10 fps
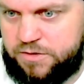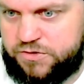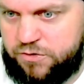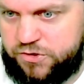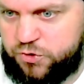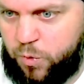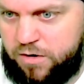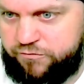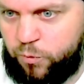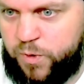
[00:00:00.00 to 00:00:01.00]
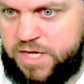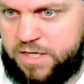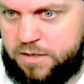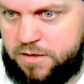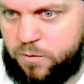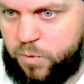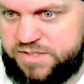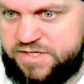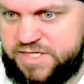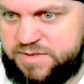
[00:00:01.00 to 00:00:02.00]
So the 12th week
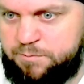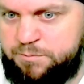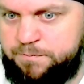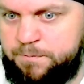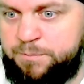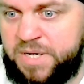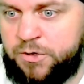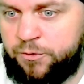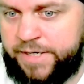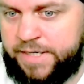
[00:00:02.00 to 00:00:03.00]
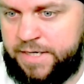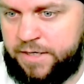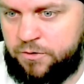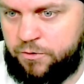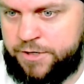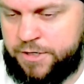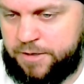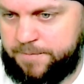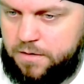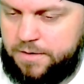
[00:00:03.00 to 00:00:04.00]
was this big green candle
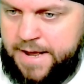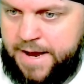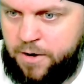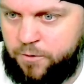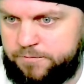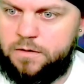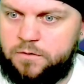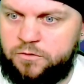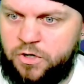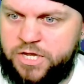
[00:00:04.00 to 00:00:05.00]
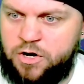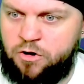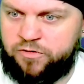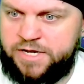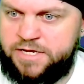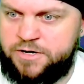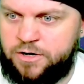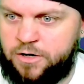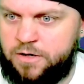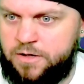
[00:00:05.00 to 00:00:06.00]
here. Now, looking over
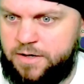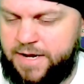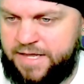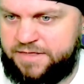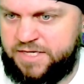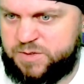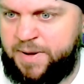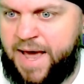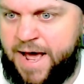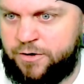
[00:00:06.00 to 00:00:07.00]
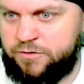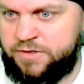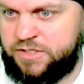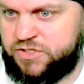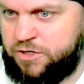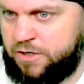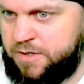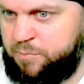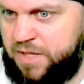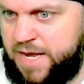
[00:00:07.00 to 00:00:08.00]
here at this pattern that's starting
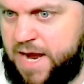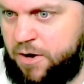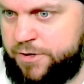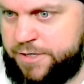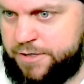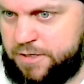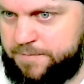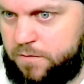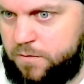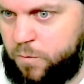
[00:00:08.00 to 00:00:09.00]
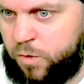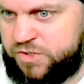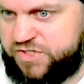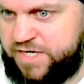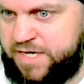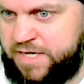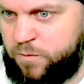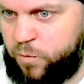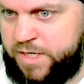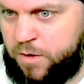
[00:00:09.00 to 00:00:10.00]
to play out here, we're sitting
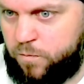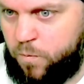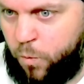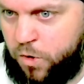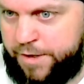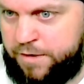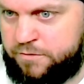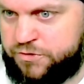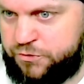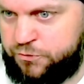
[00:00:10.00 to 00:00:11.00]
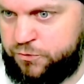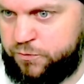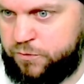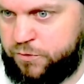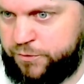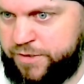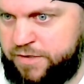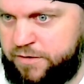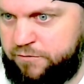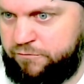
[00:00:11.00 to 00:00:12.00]
in week 1, 2,
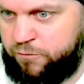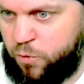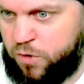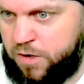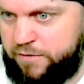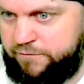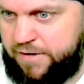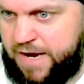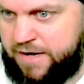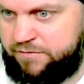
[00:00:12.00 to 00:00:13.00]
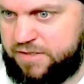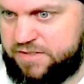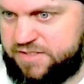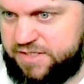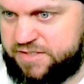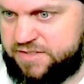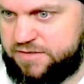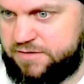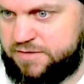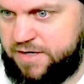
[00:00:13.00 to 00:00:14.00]
3, 4, 5,
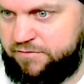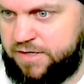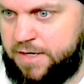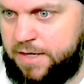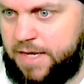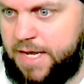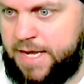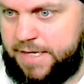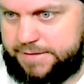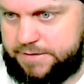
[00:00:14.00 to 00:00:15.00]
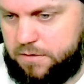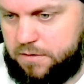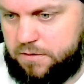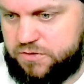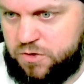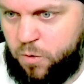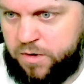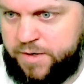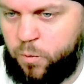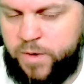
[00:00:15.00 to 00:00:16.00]
6, 7, 8. So
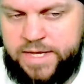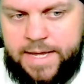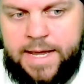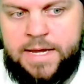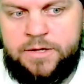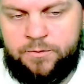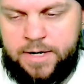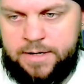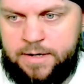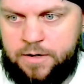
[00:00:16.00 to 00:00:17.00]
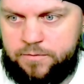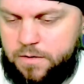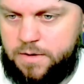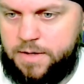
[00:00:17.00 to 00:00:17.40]
we're in week 8 right now.